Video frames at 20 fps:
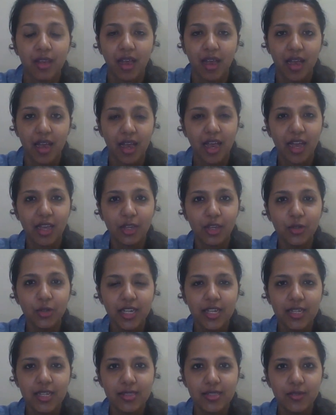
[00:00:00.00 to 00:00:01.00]
Are you
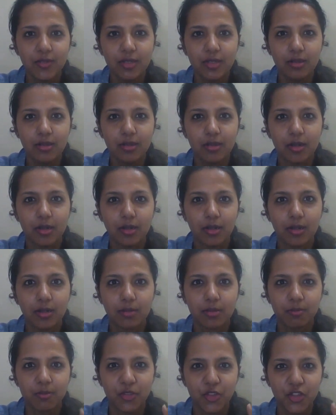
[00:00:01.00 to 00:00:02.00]
guys even
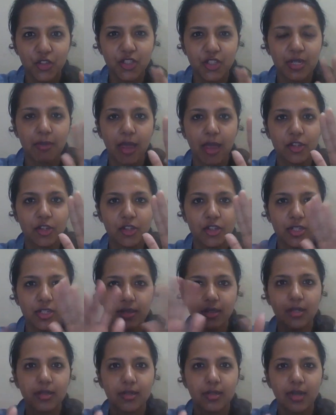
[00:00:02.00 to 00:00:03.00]
uh, just imagining
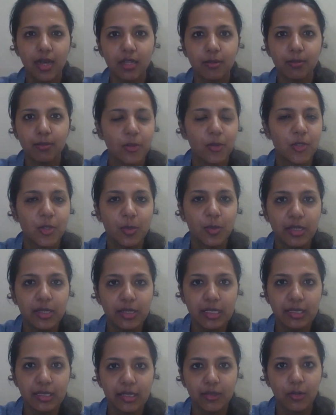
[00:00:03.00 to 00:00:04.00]
the entire
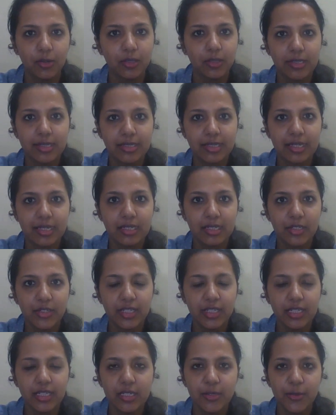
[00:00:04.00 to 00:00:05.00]
possibility that all this can
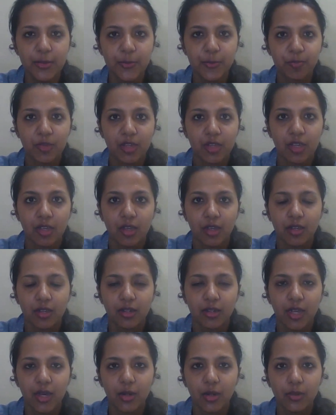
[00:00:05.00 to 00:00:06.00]
create?
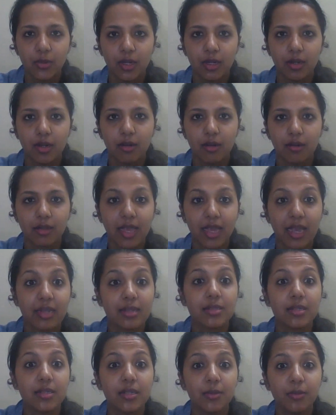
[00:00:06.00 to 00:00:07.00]
Now, uh,
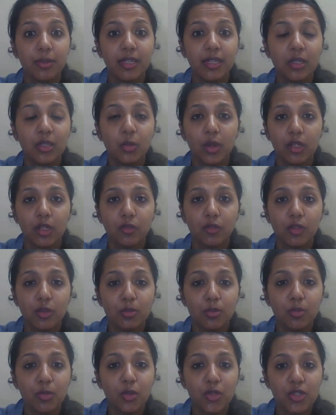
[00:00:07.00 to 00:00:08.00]
cancer being one of the
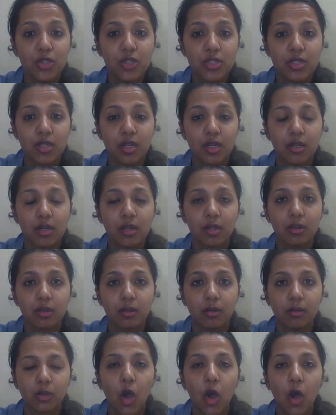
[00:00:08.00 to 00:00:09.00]
most
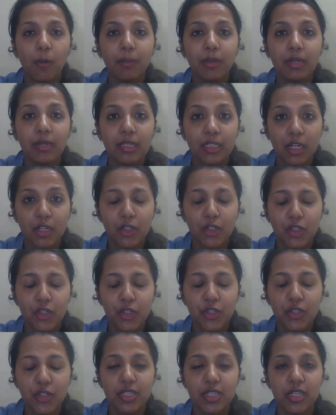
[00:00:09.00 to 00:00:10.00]
uh, common
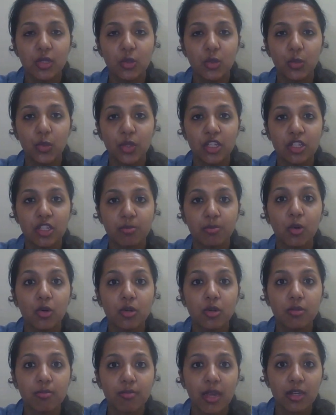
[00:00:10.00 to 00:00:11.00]
conditions in which
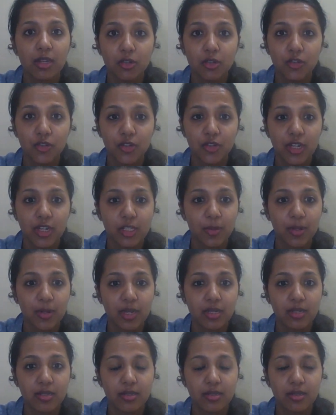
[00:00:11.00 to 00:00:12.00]
bone marrow
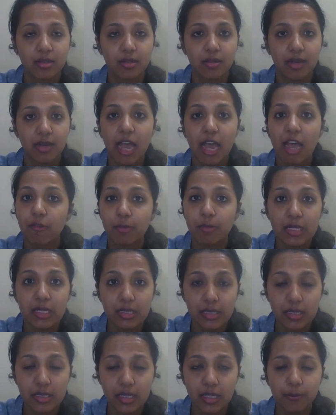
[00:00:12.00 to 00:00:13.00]
transplants uh, have
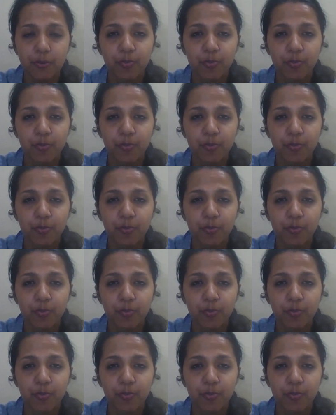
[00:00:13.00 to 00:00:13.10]
been done